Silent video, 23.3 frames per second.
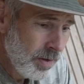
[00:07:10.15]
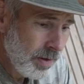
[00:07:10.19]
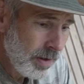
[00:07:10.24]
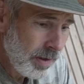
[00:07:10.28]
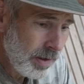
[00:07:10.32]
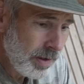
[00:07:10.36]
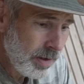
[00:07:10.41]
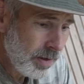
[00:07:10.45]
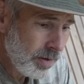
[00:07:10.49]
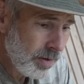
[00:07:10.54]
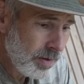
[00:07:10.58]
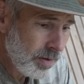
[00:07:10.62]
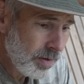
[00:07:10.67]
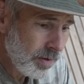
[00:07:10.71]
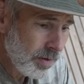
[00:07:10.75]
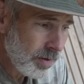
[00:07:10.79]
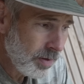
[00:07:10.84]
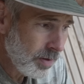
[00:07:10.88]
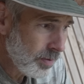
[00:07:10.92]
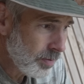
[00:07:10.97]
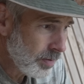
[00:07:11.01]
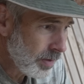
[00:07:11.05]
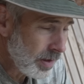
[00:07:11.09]
And
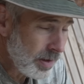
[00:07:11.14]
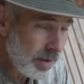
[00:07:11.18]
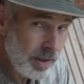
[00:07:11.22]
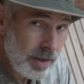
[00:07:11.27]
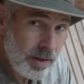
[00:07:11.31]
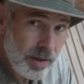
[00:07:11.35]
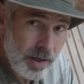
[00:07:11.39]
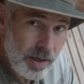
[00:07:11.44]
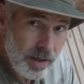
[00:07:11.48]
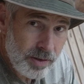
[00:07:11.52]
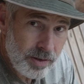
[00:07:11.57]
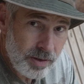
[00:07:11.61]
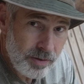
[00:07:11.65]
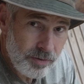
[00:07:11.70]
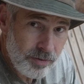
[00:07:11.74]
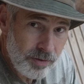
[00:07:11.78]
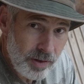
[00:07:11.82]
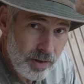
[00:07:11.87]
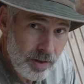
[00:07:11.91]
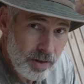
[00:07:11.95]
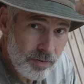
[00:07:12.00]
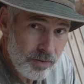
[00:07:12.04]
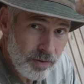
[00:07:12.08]
uh, my dad actually
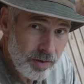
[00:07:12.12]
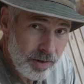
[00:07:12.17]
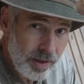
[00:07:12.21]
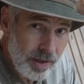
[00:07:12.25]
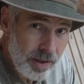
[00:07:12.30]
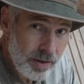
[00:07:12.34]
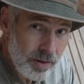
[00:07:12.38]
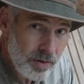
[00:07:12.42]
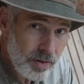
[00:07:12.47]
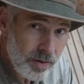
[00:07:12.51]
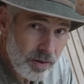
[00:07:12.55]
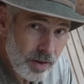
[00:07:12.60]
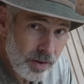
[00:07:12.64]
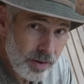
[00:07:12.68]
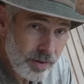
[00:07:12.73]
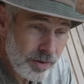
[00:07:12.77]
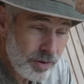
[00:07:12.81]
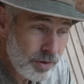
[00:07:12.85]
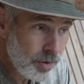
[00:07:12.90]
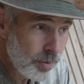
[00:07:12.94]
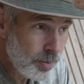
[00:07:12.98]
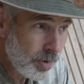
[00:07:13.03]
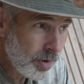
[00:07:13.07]
fell off a ladder and got
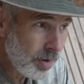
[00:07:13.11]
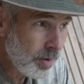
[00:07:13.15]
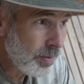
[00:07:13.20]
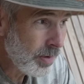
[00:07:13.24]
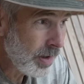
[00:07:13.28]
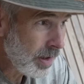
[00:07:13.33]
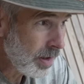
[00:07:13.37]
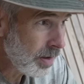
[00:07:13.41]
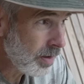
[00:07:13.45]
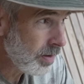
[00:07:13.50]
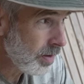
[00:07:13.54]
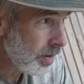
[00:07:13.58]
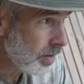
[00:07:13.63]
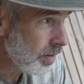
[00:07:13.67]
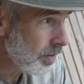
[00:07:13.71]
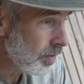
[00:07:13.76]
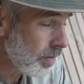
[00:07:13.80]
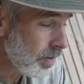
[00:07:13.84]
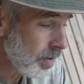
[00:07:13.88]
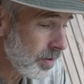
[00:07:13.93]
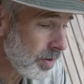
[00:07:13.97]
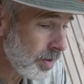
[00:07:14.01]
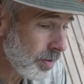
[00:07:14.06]
injured pretty badly,
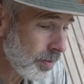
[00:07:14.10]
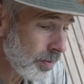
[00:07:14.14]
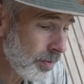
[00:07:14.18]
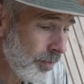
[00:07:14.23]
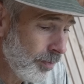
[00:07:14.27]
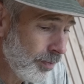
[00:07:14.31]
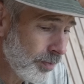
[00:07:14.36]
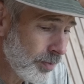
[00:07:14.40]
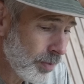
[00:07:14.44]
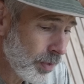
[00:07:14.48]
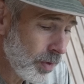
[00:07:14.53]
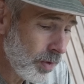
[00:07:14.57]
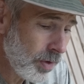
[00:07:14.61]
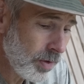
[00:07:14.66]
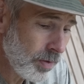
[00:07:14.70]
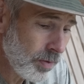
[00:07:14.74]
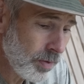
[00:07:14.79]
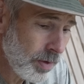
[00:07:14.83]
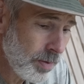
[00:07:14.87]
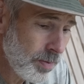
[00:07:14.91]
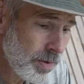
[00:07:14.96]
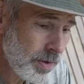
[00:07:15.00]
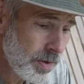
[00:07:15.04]
including some broken
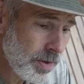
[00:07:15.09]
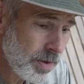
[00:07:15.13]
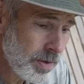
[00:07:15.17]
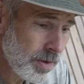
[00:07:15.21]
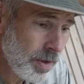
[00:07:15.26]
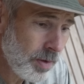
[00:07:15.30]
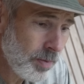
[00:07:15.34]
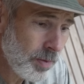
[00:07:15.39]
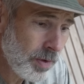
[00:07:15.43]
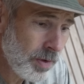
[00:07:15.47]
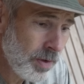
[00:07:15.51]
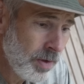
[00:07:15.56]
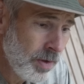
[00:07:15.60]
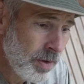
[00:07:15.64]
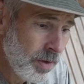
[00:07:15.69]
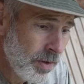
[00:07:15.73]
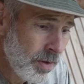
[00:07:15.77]
ribs this summer